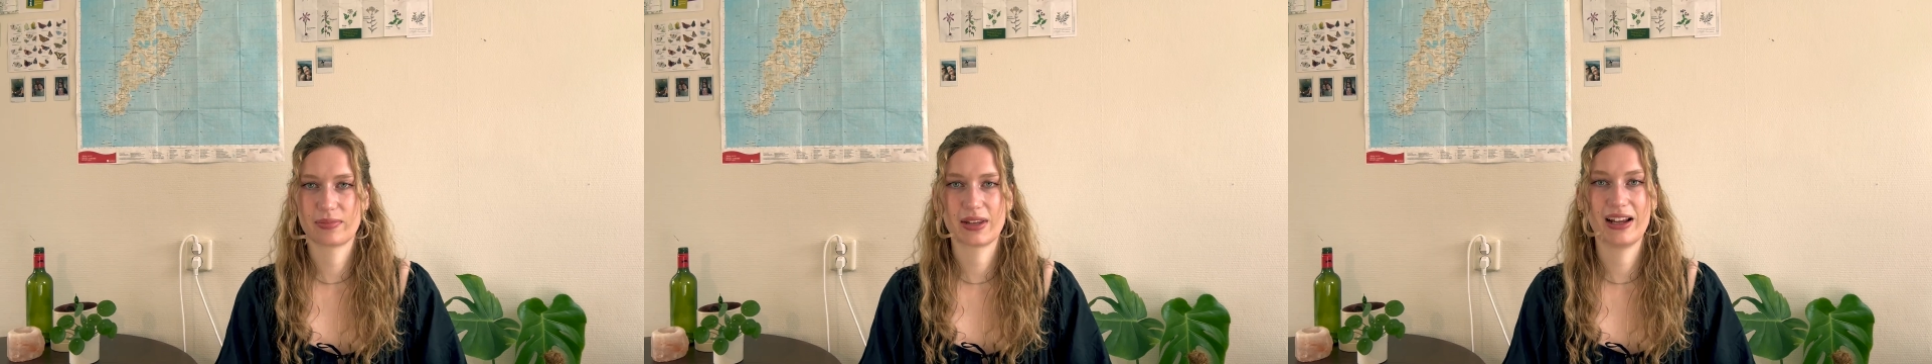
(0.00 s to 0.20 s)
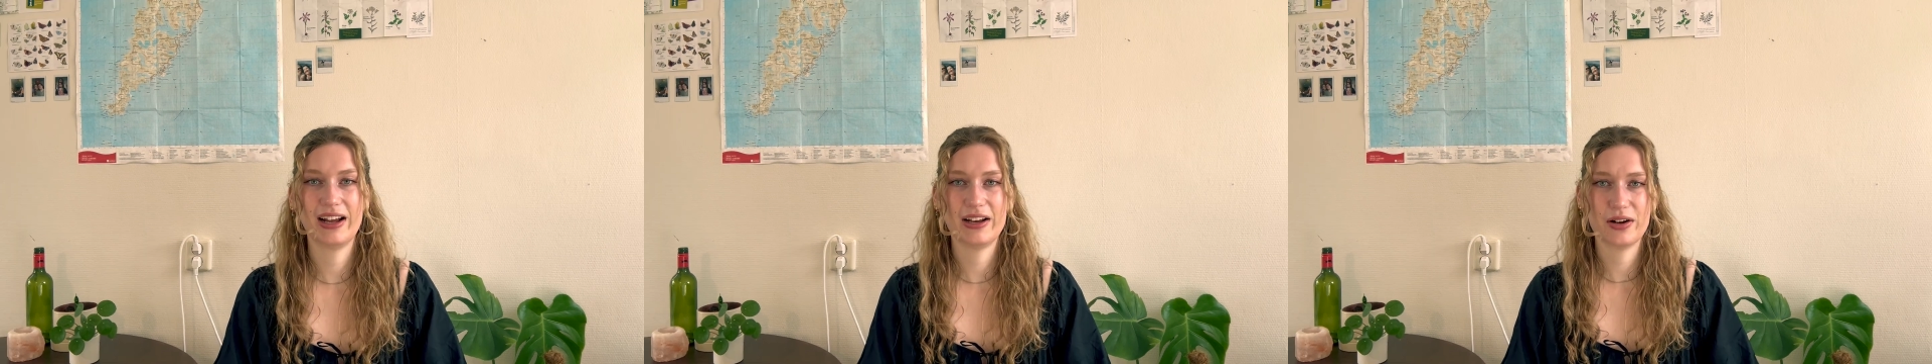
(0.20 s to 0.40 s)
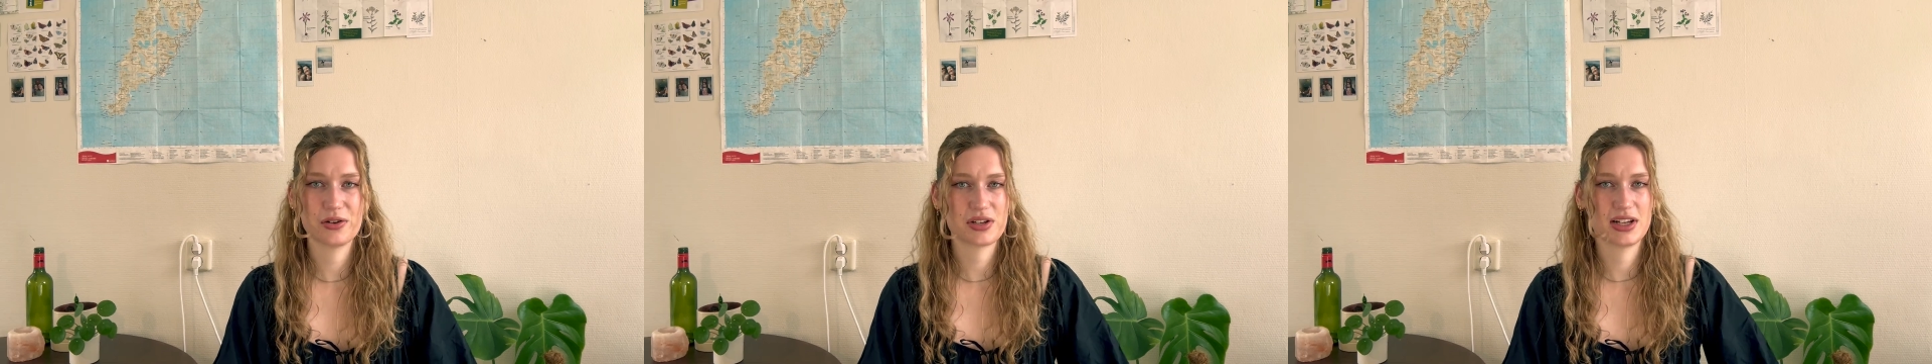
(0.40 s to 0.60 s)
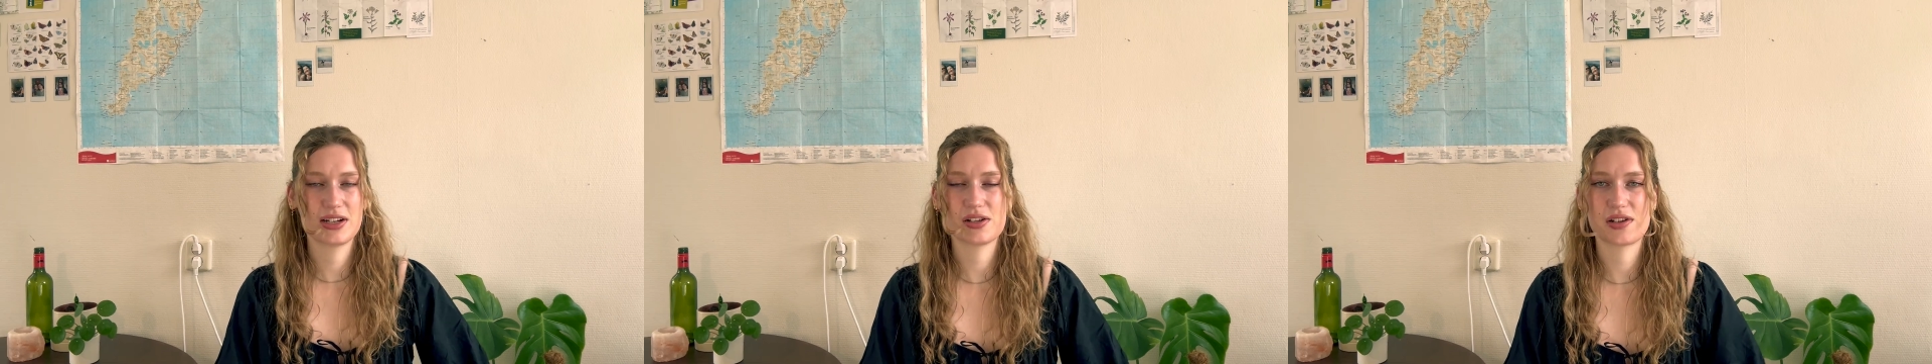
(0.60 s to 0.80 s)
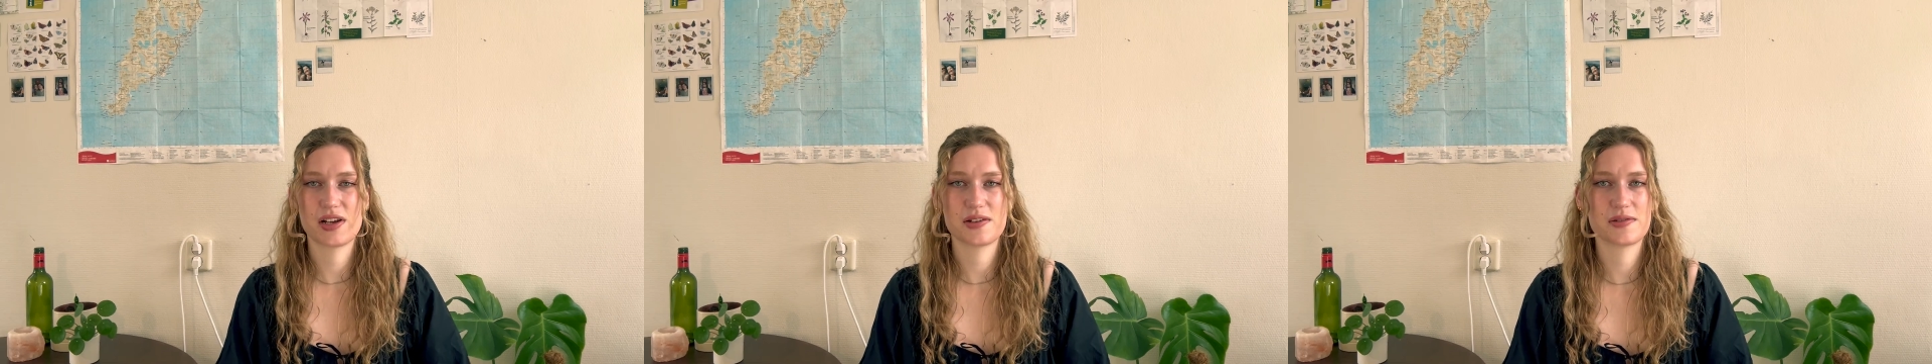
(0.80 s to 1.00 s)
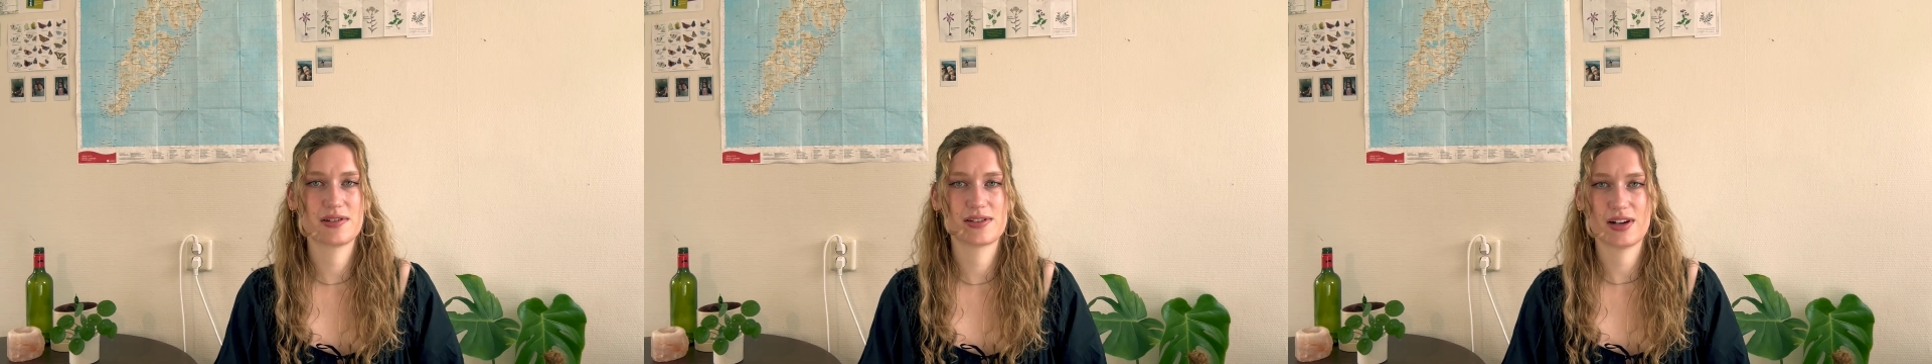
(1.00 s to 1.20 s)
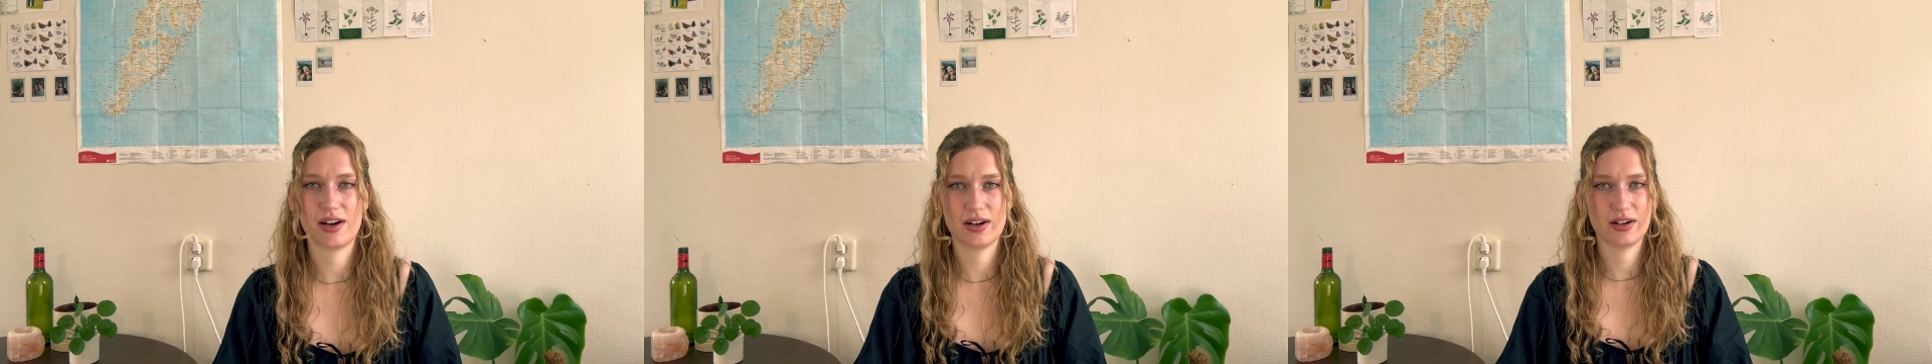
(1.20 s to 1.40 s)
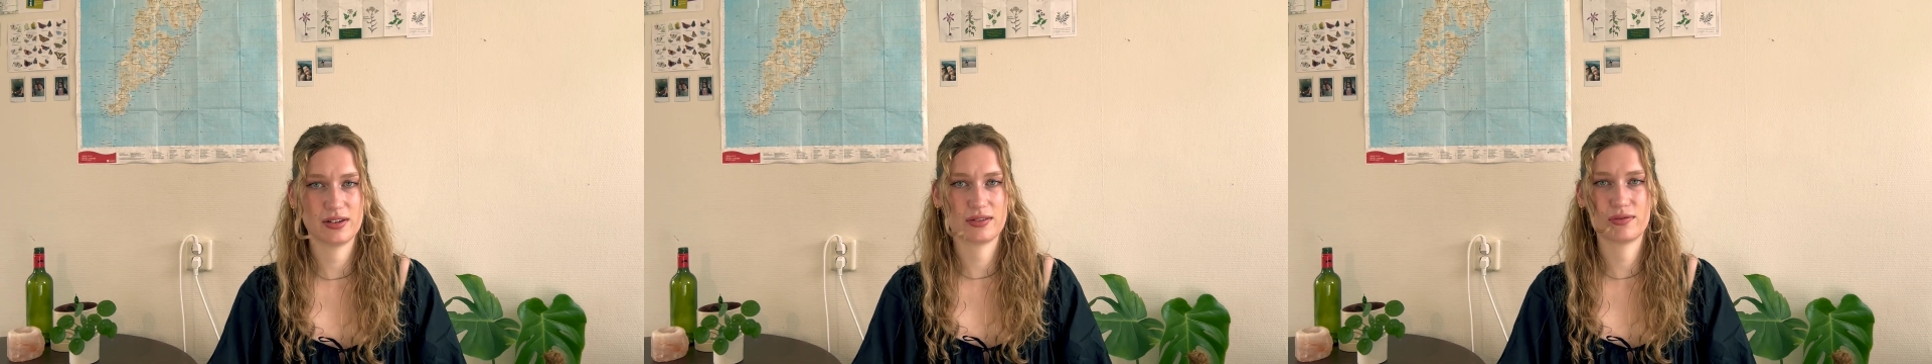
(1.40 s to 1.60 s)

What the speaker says: And those ecosystems are,